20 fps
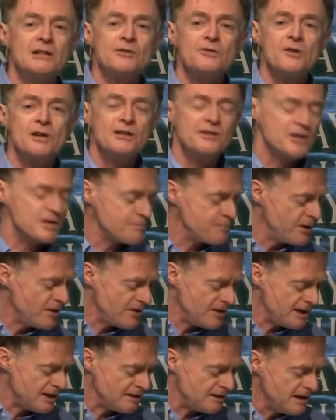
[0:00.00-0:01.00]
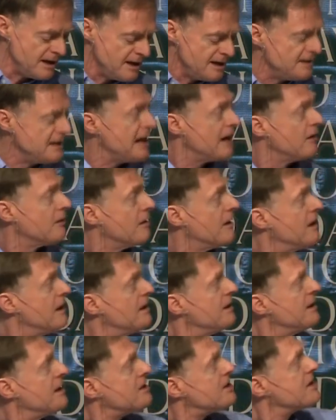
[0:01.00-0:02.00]
during this period. Now,
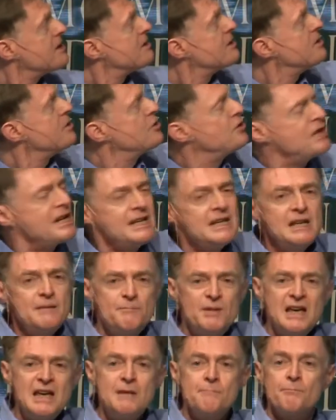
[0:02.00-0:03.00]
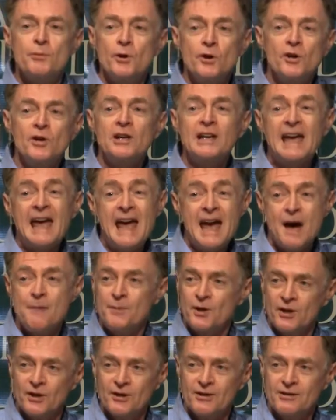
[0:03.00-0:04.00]
this is GDP per
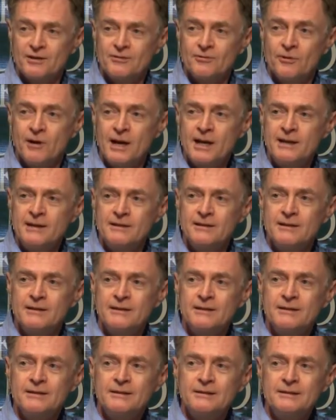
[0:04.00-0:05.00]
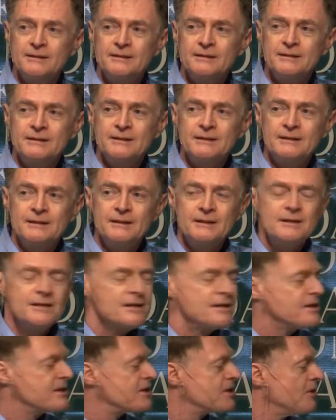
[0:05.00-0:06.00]
capita, right?
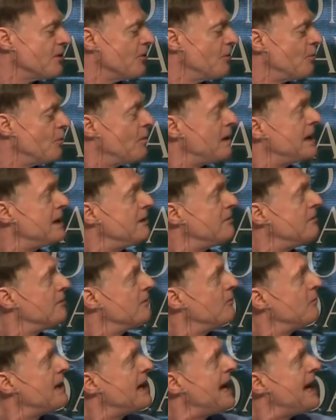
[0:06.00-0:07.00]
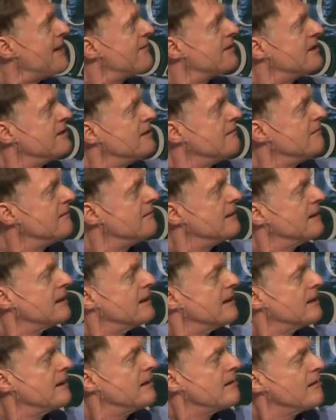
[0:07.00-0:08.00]
So we have to
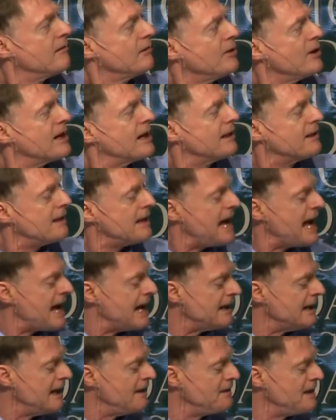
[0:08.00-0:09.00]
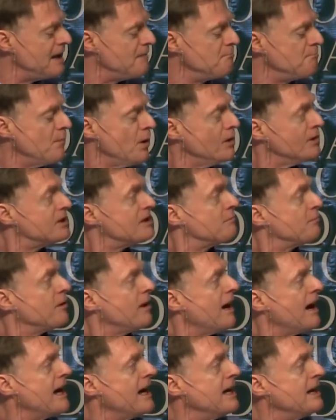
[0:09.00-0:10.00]
look at that and then
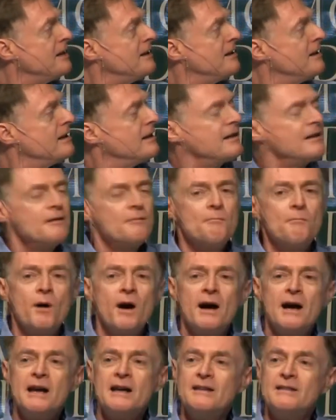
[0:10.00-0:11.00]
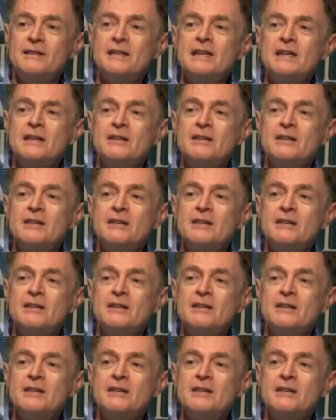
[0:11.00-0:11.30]
multiply it by the